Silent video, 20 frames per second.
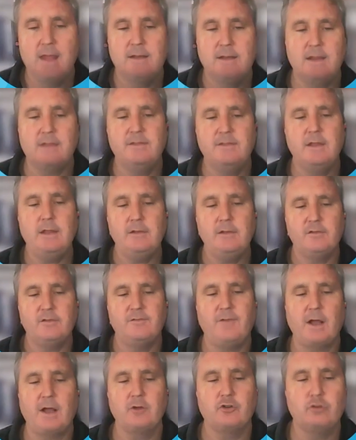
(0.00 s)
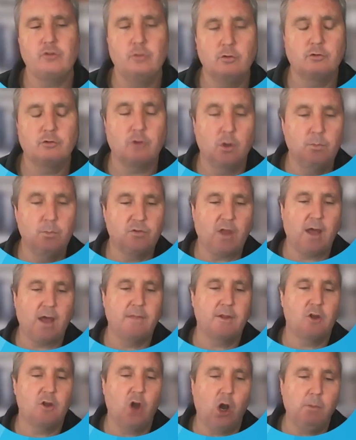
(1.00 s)
Now these functional groups are
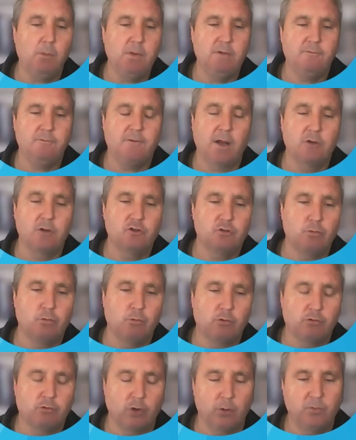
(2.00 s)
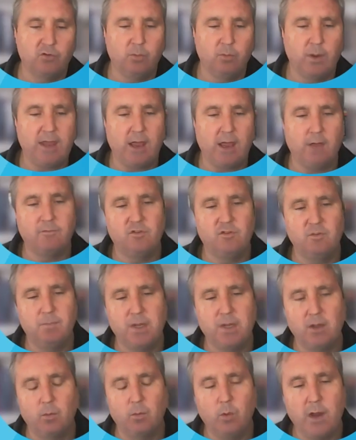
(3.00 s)
the common functional groups we have to
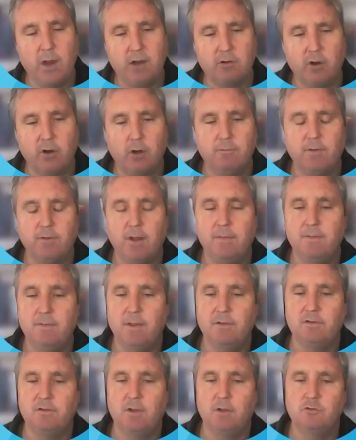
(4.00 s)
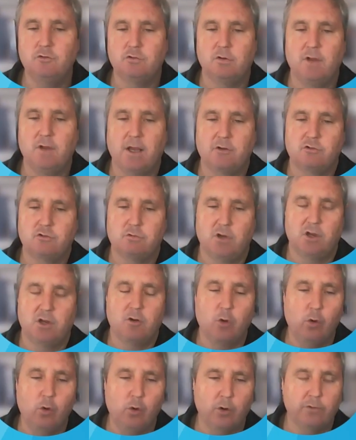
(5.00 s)
be aware of in this introductory
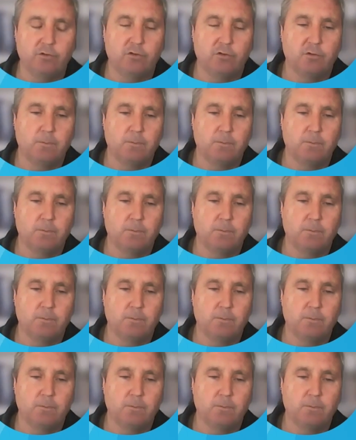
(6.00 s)
course,